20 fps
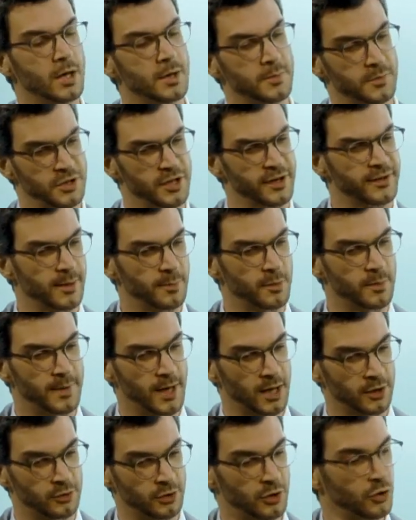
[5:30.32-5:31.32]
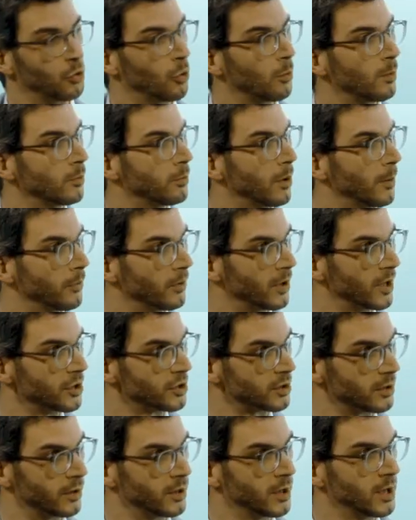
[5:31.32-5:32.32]
Just coming back to the normal
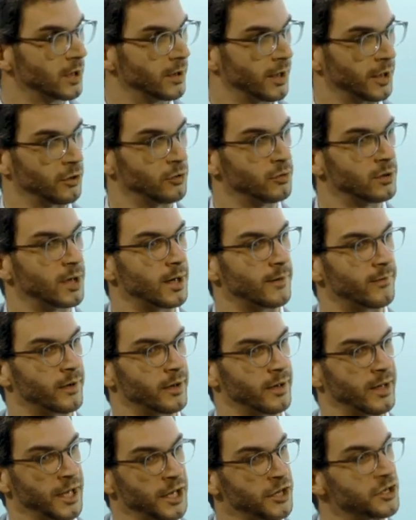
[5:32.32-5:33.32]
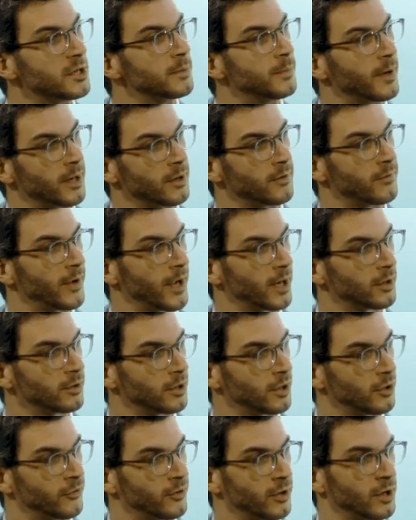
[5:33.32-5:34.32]
population, like, do you have an age-dependent factor?
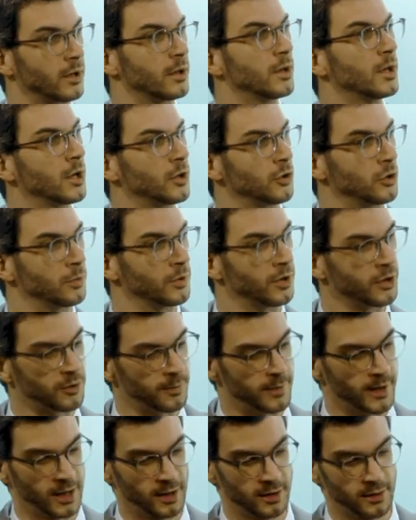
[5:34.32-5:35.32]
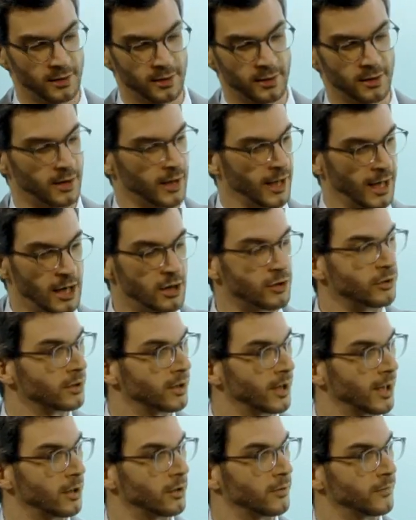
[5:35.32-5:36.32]
You would expect halo and
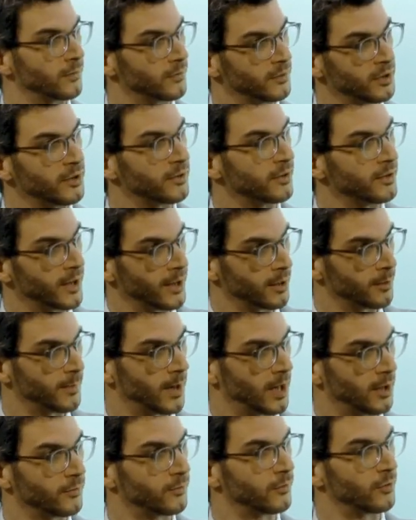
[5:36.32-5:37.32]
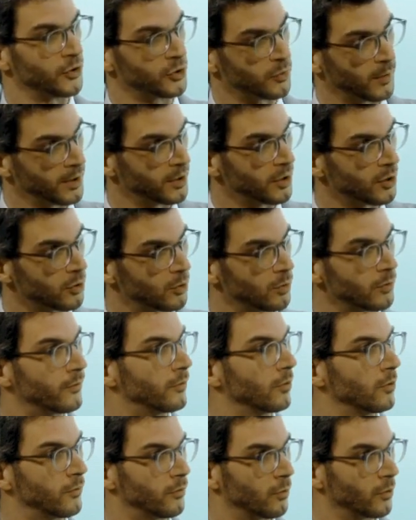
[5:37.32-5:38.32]
glare of this and that amount for a 20-year-old,
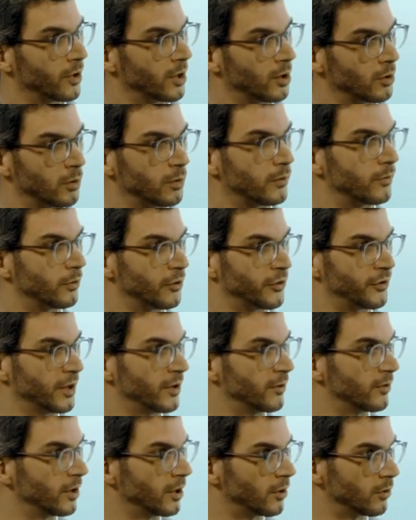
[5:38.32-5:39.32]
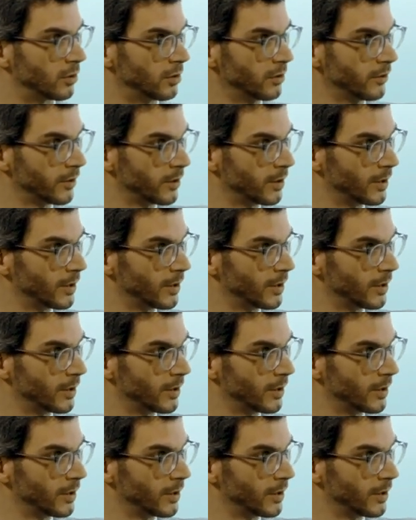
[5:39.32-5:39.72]
for a 40-year-old, for a 60-year-old?